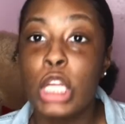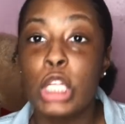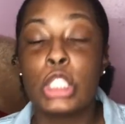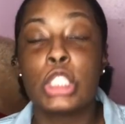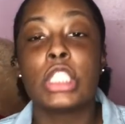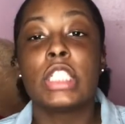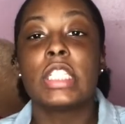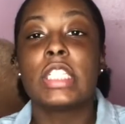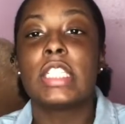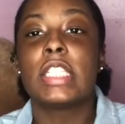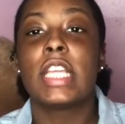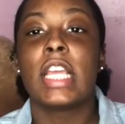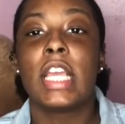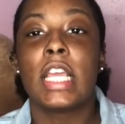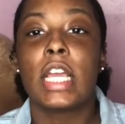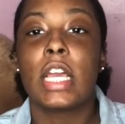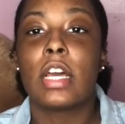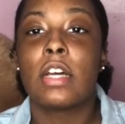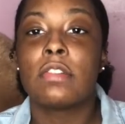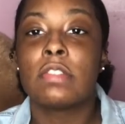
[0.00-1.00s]
just
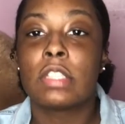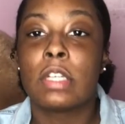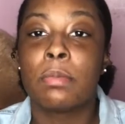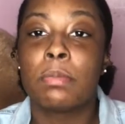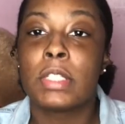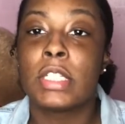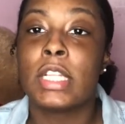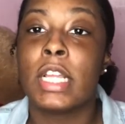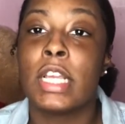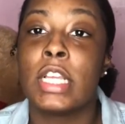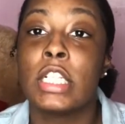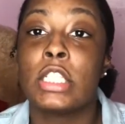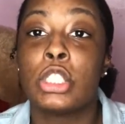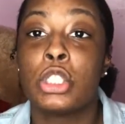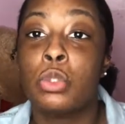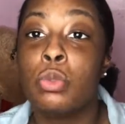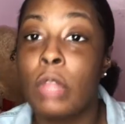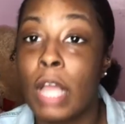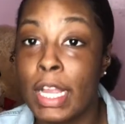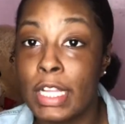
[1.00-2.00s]
think of something that
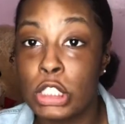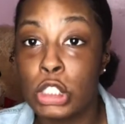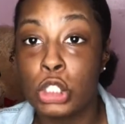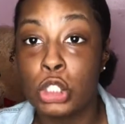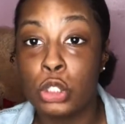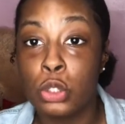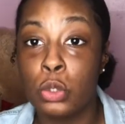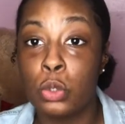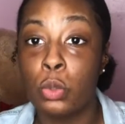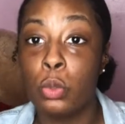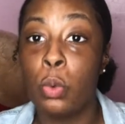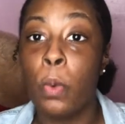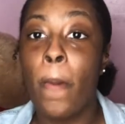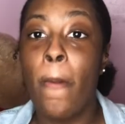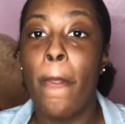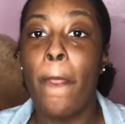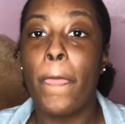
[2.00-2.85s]
you like to do